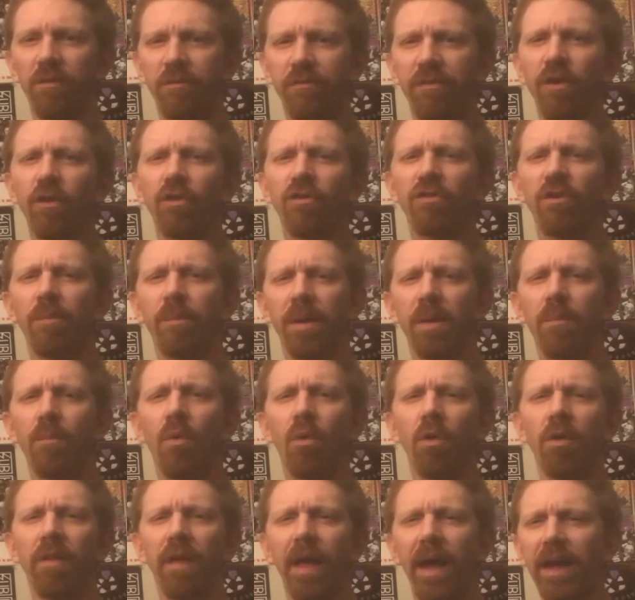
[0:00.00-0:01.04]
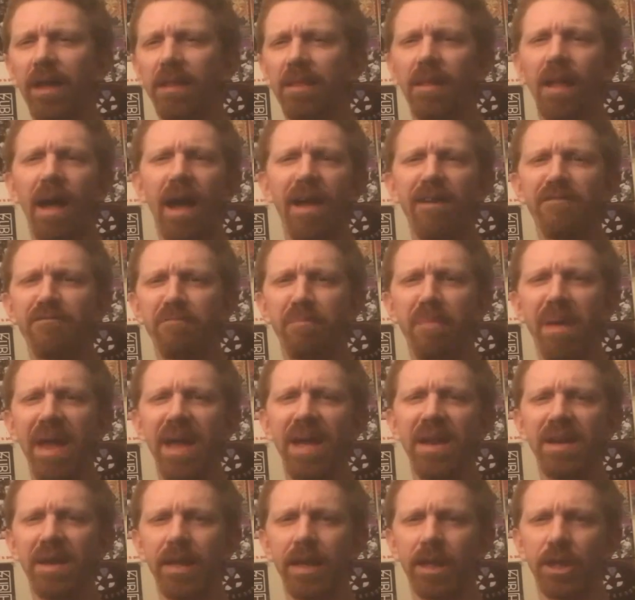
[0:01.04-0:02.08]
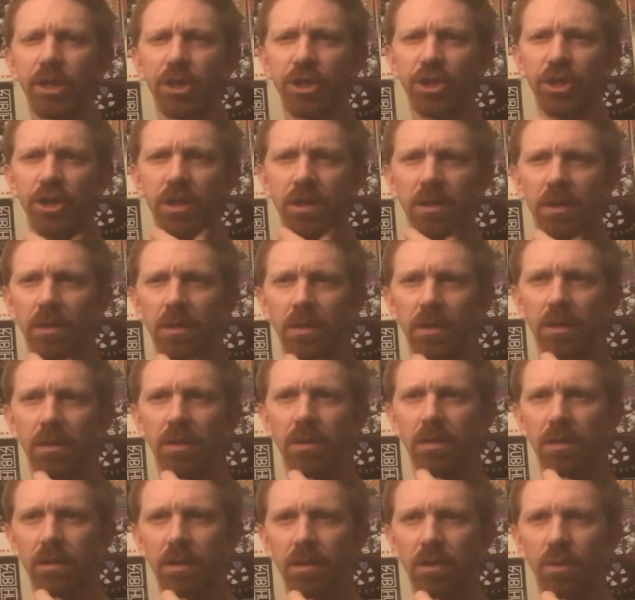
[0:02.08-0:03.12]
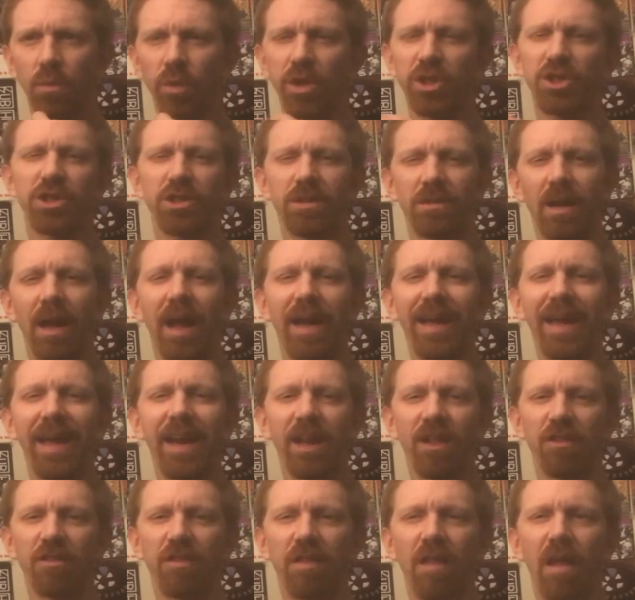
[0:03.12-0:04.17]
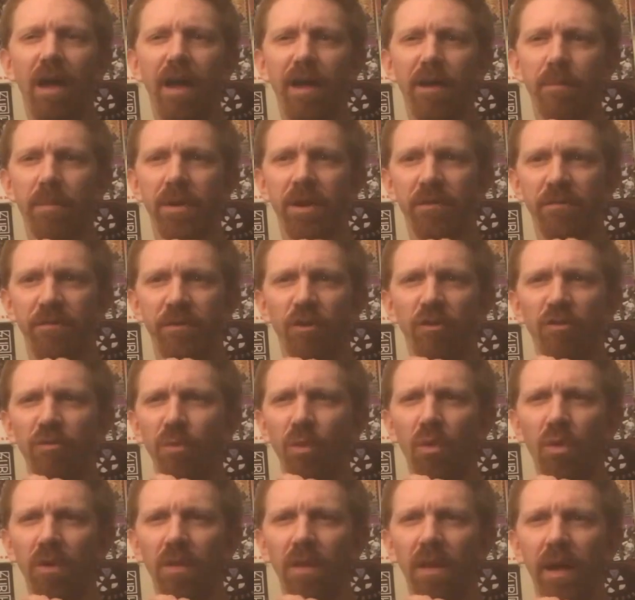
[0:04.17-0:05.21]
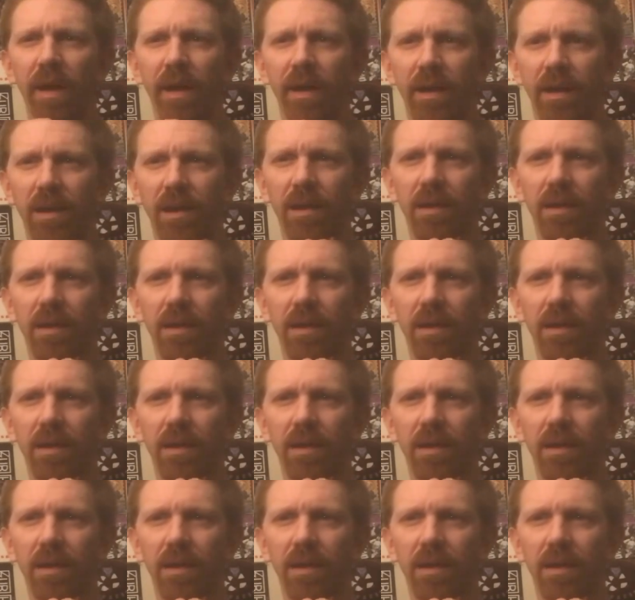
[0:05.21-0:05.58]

It feels a bit more like live bandish, which I get it's live, but it feels more like